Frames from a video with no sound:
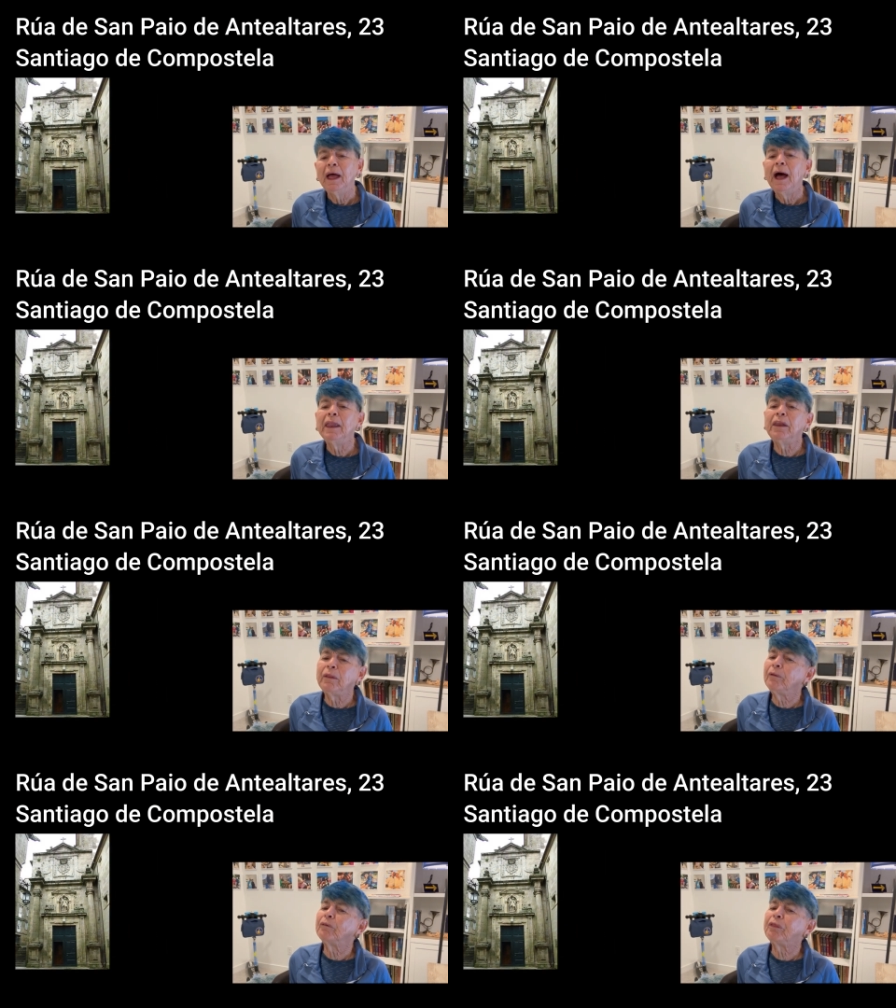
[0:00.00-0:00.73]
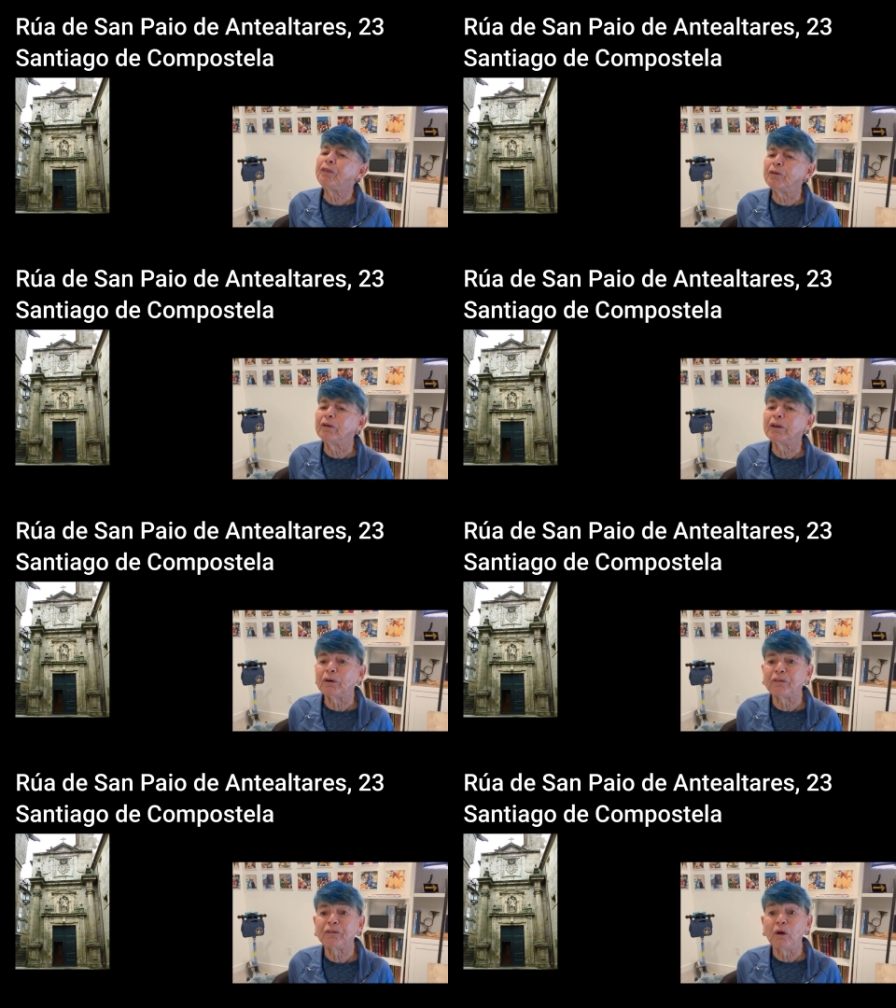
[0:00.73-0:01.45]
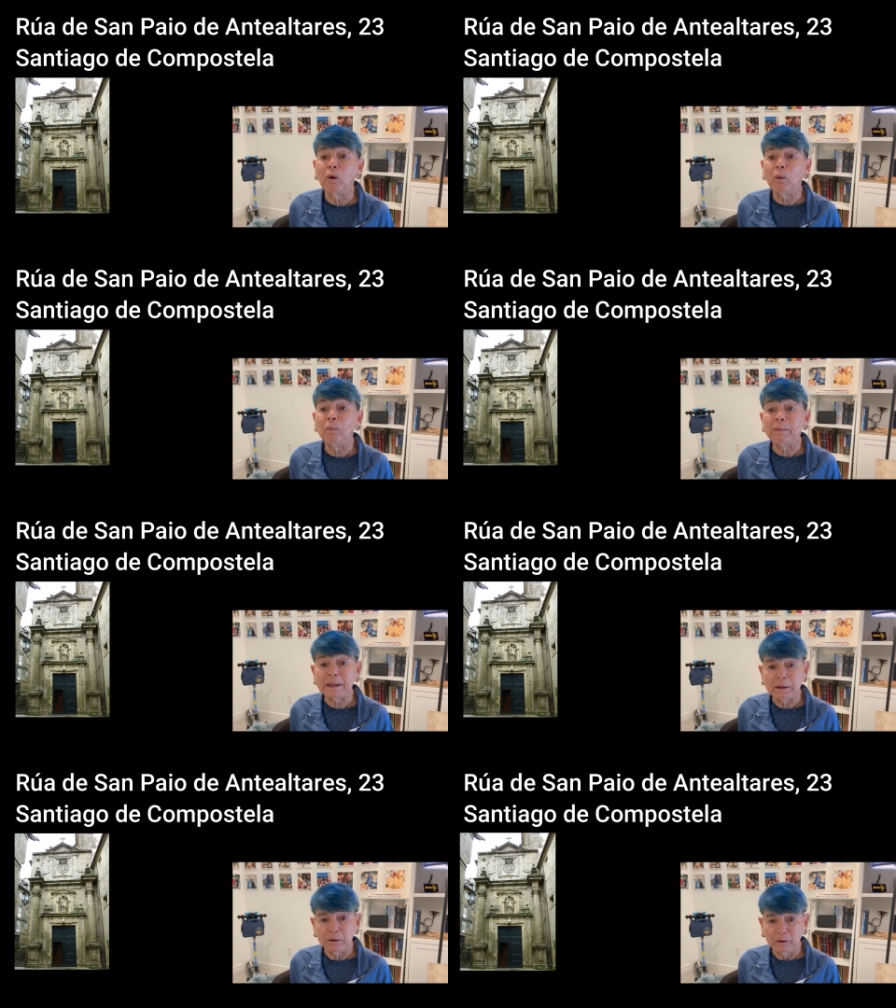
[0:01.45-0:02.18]
Another 30 or so
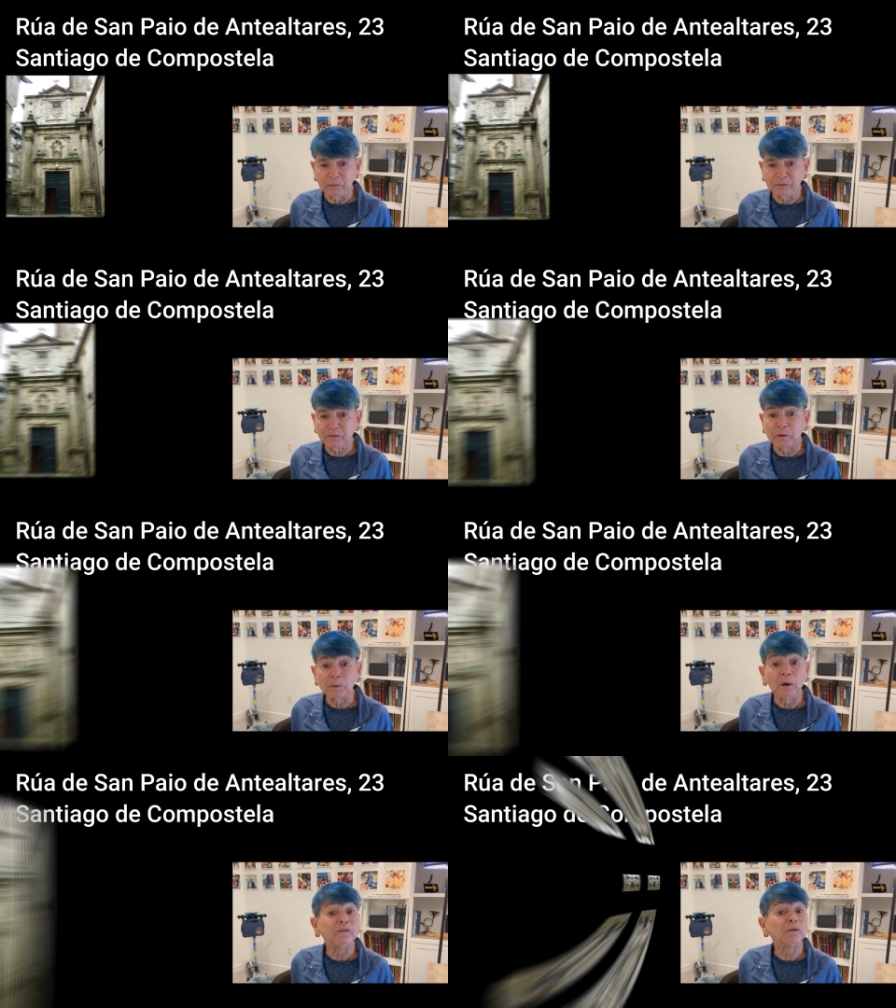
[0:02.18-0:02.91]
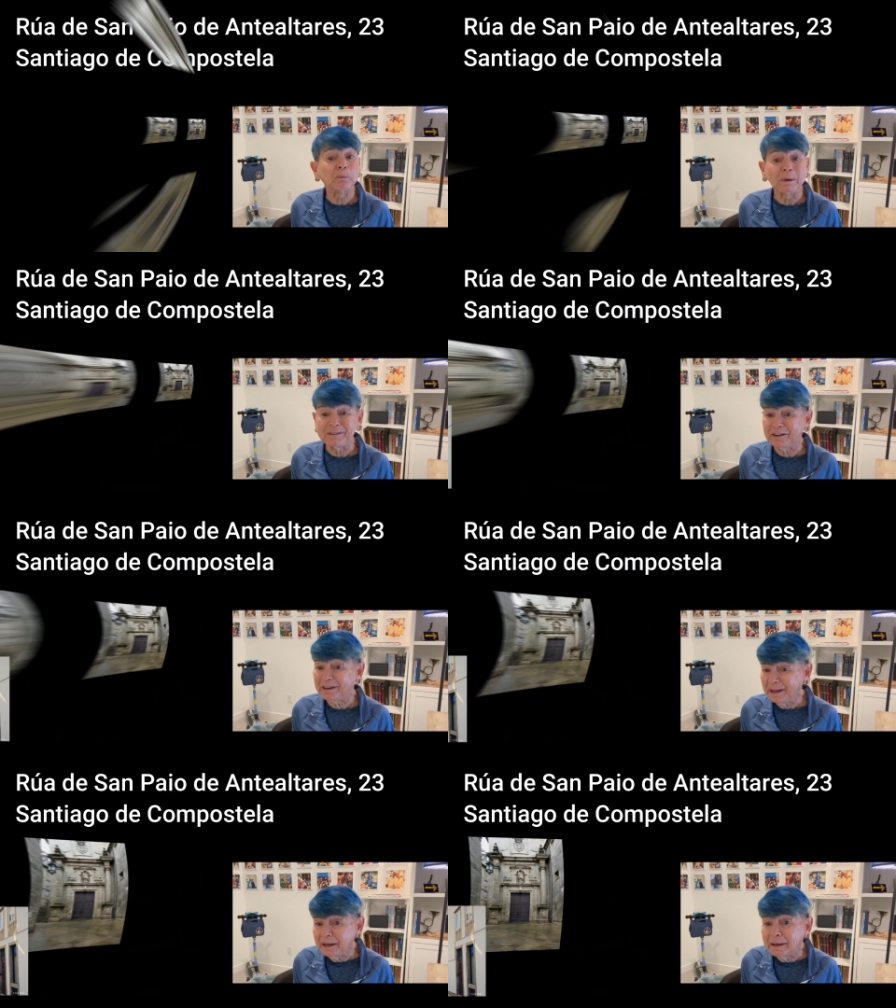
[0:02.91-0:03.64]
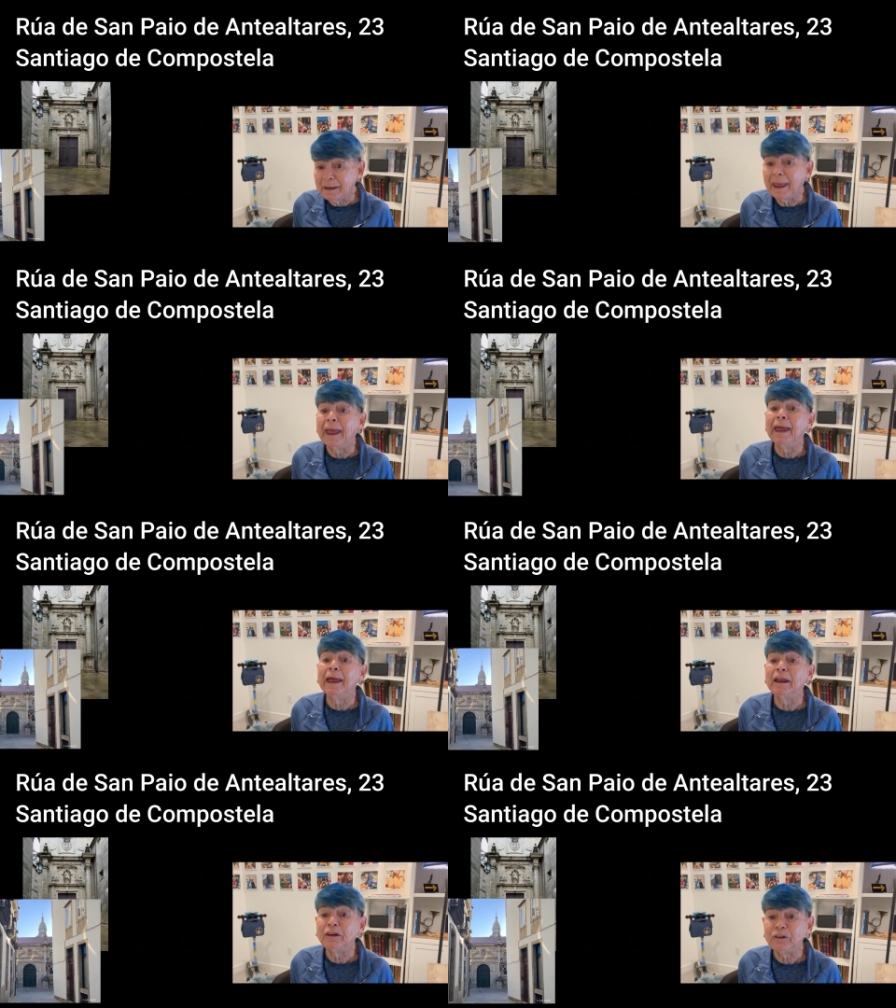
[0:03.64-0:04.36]
meters, the road splits again,
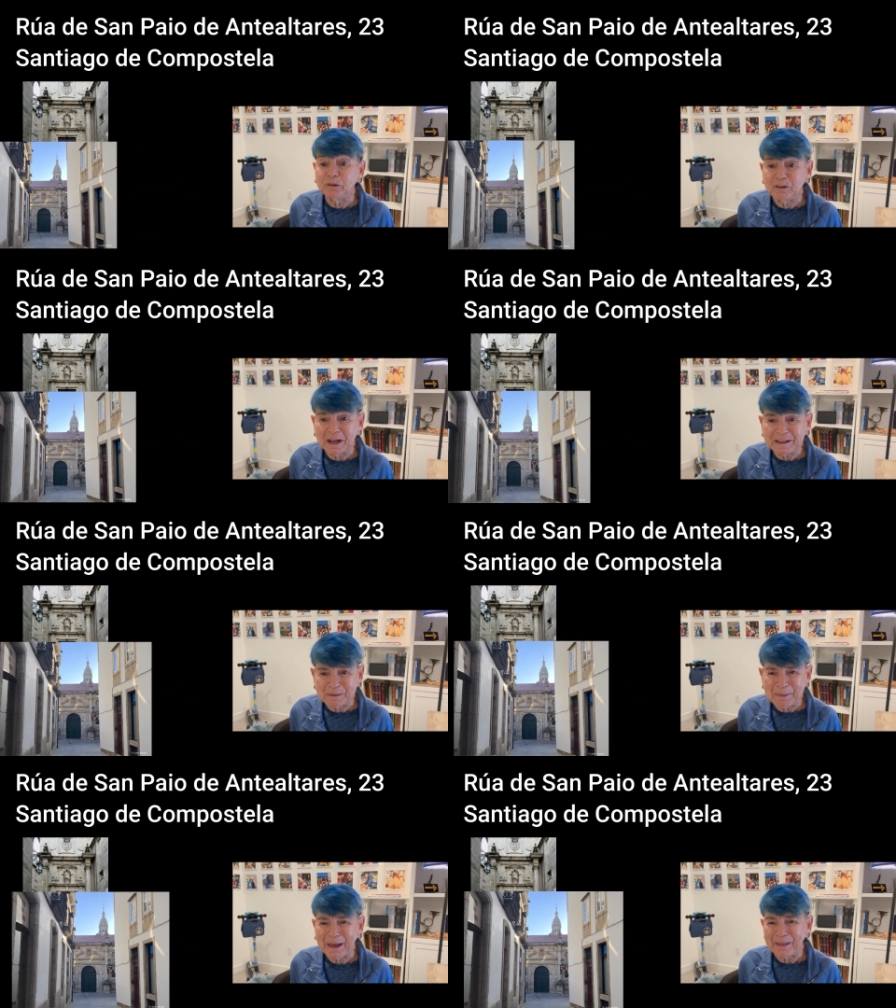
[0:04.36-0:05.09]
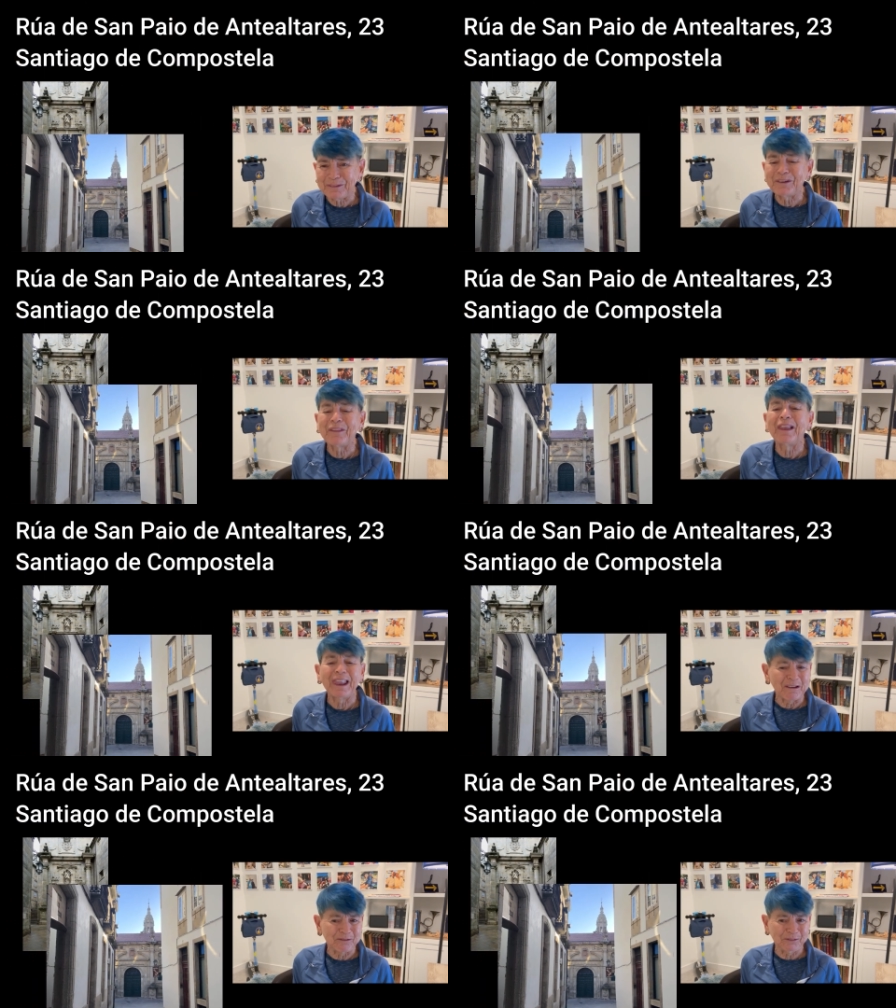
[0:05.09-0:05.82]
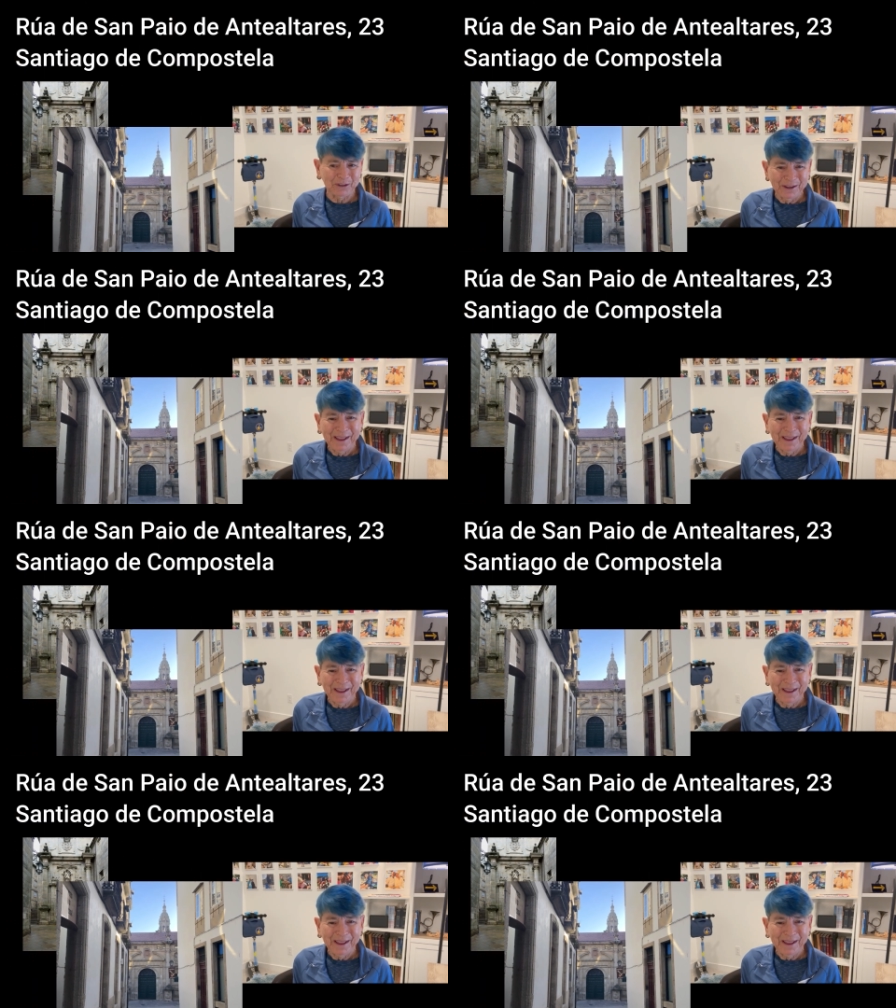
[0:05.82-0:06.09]
and you take the path to the left.